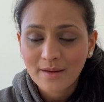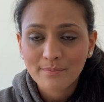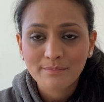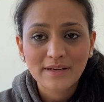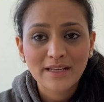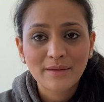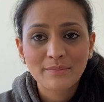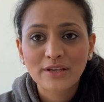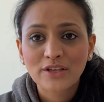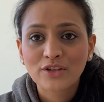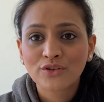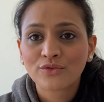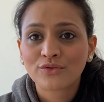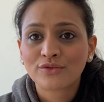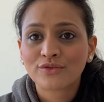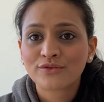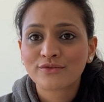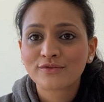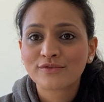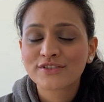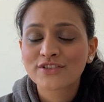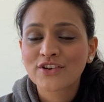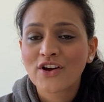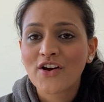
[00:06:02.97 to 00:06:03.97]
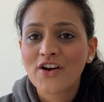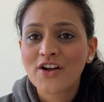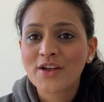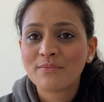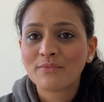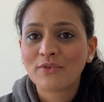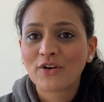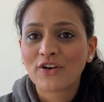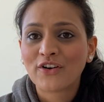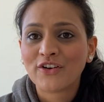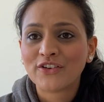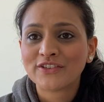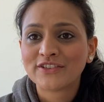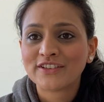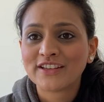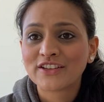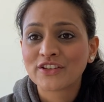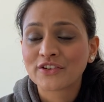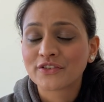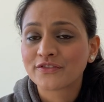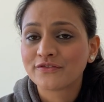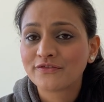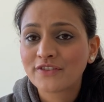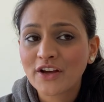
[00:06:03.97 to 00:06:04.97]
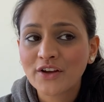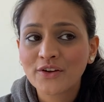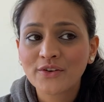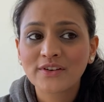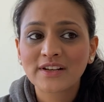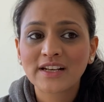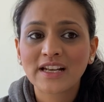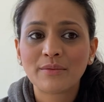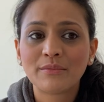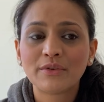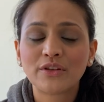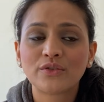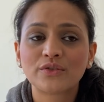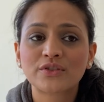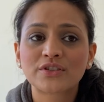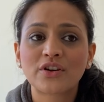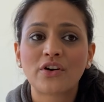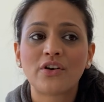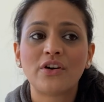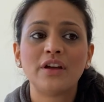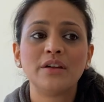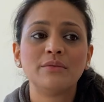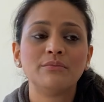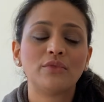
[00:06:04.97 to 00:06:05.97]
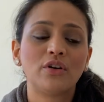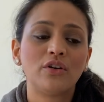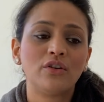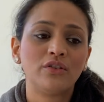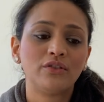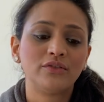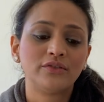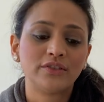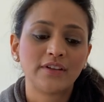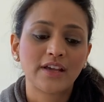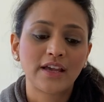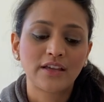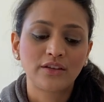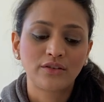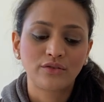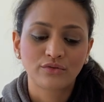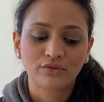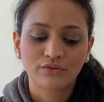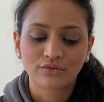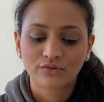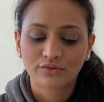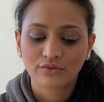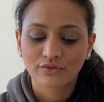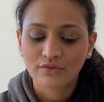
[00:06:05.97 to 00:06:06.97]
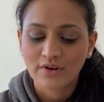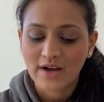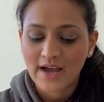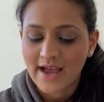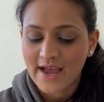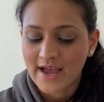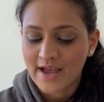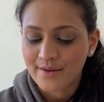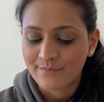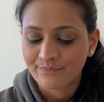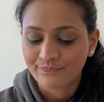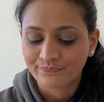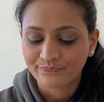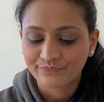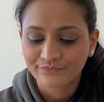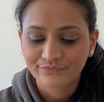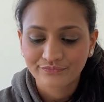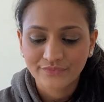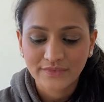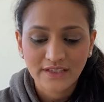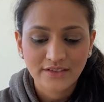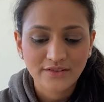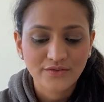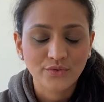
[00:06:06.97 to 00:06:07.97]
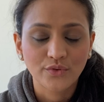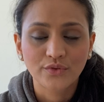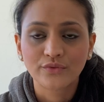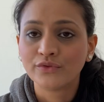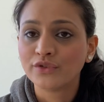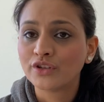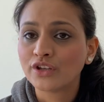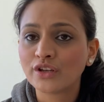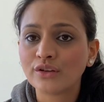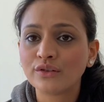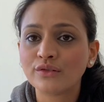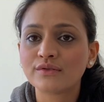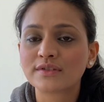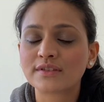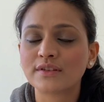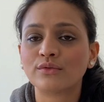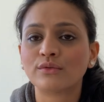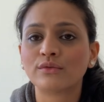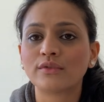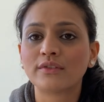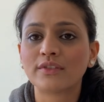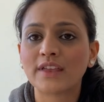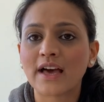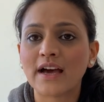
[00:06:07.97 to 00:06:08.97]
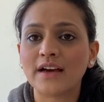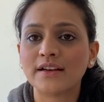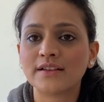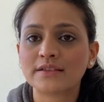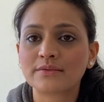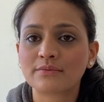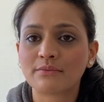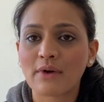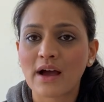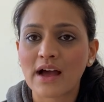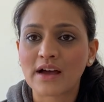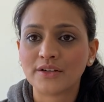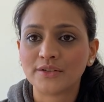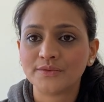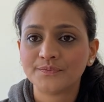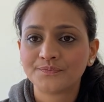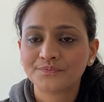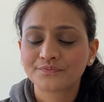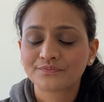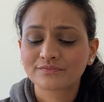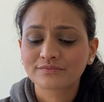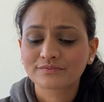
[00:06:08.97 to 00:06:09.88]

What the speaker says: limit your time on your phone, limit your time on your sort of news and all of that as well.